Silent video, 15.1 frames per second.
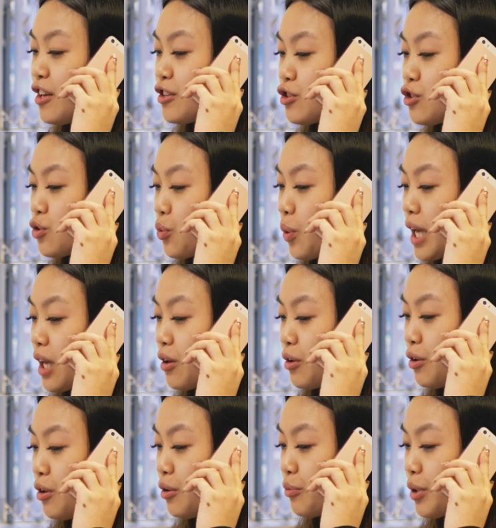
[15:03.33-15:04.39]
Just a quick
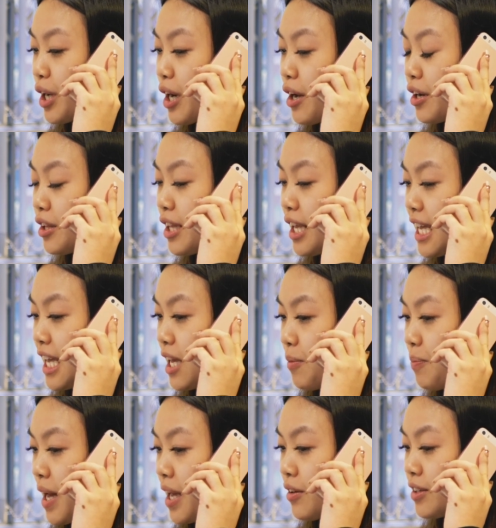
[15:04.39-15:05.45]
call regarding the
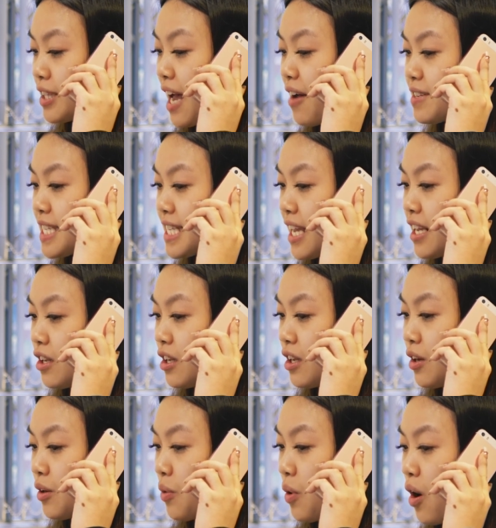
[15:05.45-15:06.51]
email that I've sent
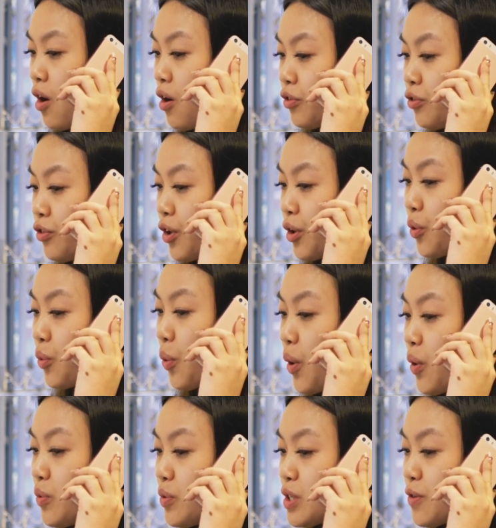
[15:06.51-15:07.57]
you on the
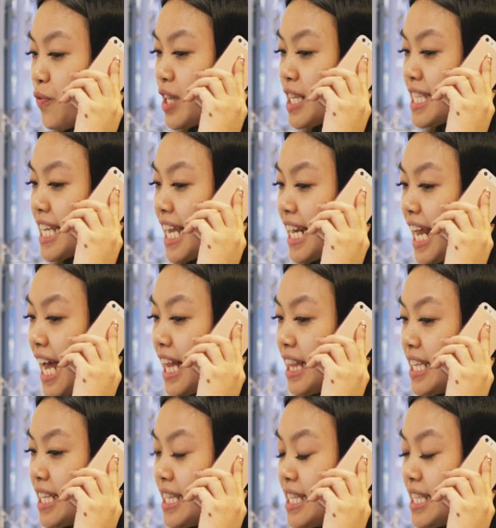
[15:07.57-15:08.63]
quotes for the St.
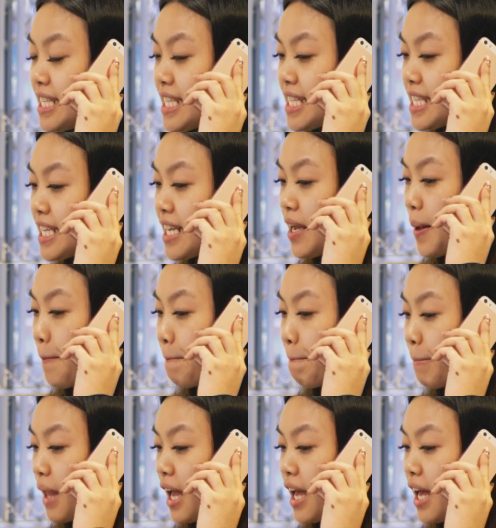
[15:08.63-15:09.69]
Helens.
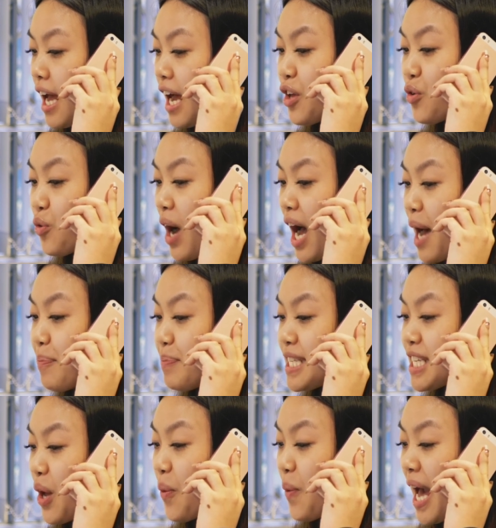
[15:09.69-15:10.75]
Are you quite happy
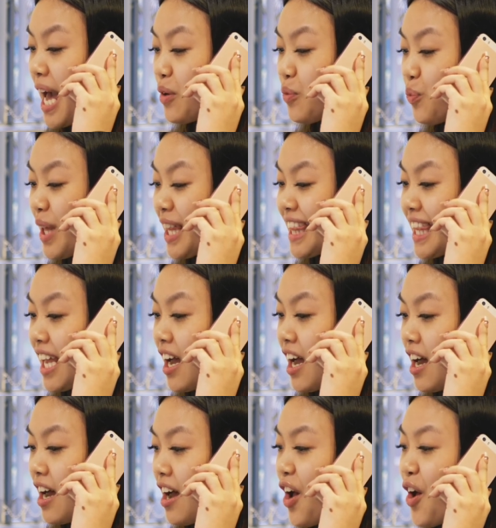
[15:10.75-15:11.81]
to go ahead with
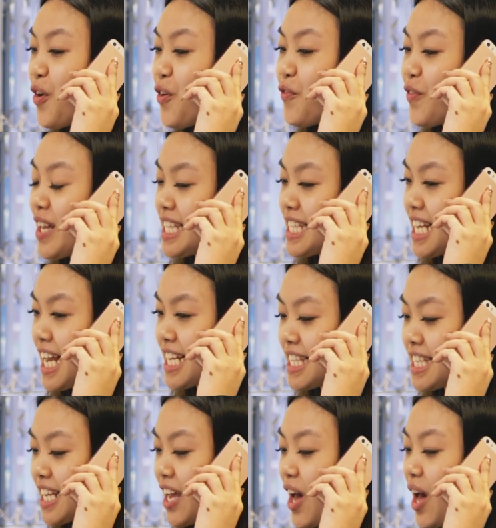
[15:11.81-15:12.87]
that? Oh,
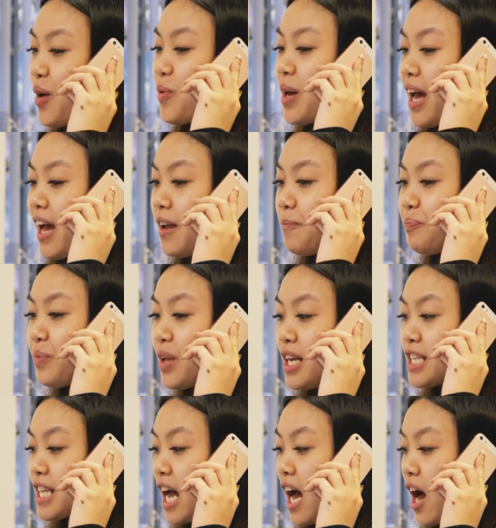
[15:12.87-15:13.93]
fantastic. Okay,
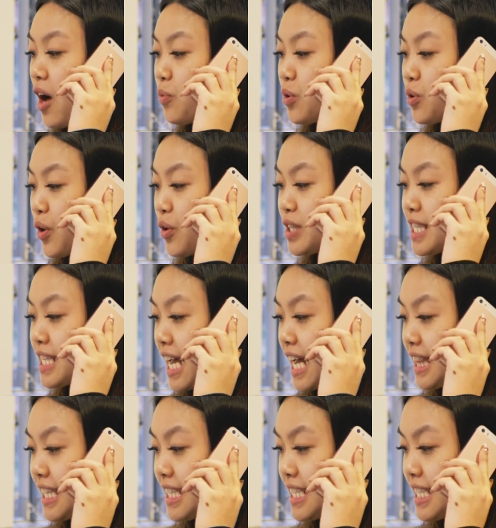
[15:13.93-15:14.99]
so I will go to the
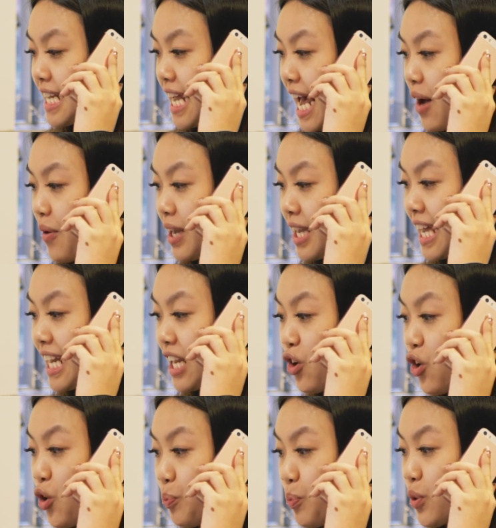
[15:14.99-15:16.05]
calendar now and get it
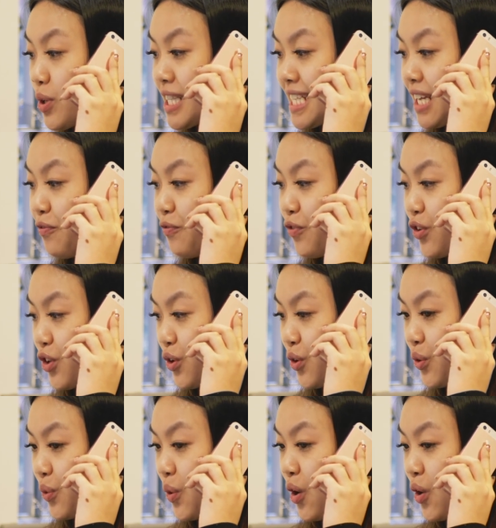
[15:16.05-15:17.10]
all booked in for
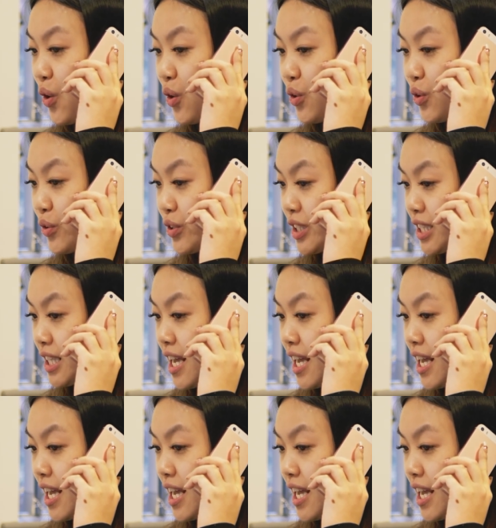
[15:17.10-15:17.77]
you all.